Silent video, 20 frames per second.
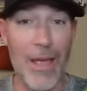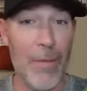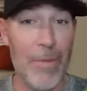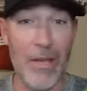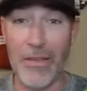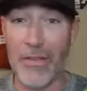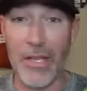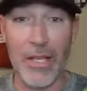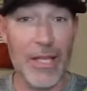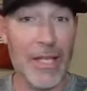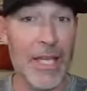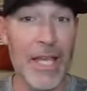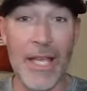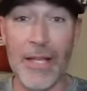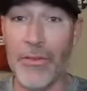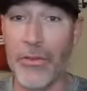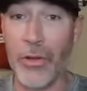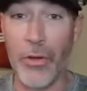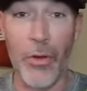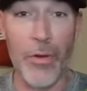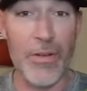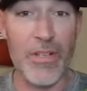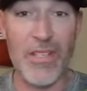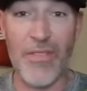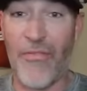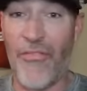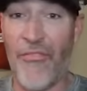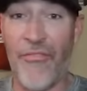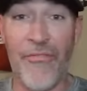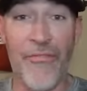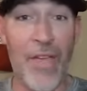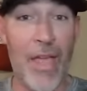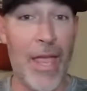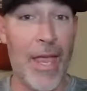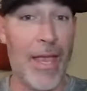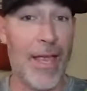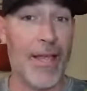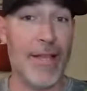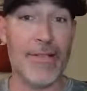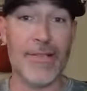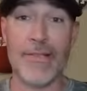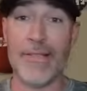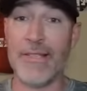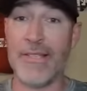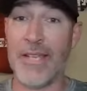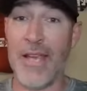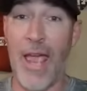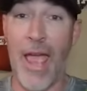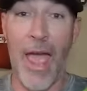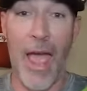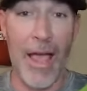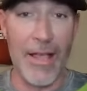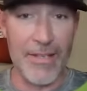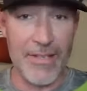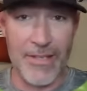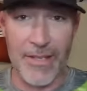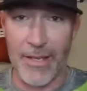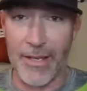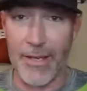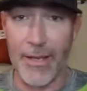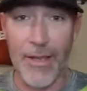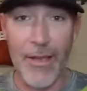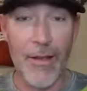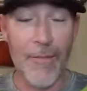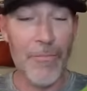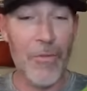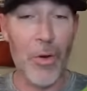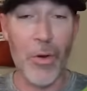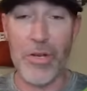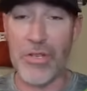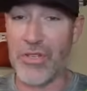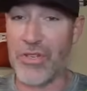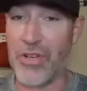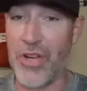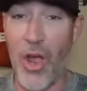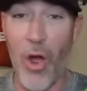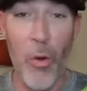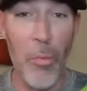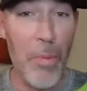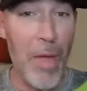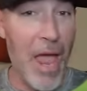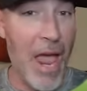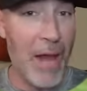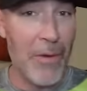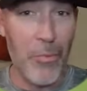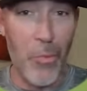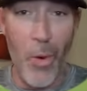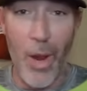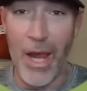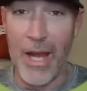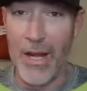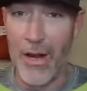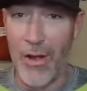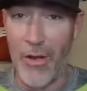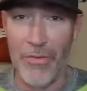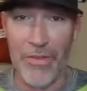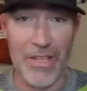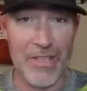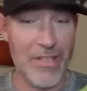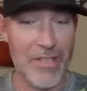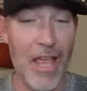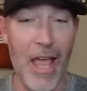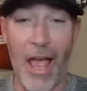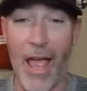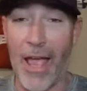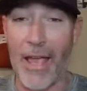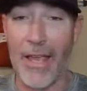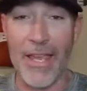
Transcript: I mean, the kid looks fantastic. There is no bad weight on this guy.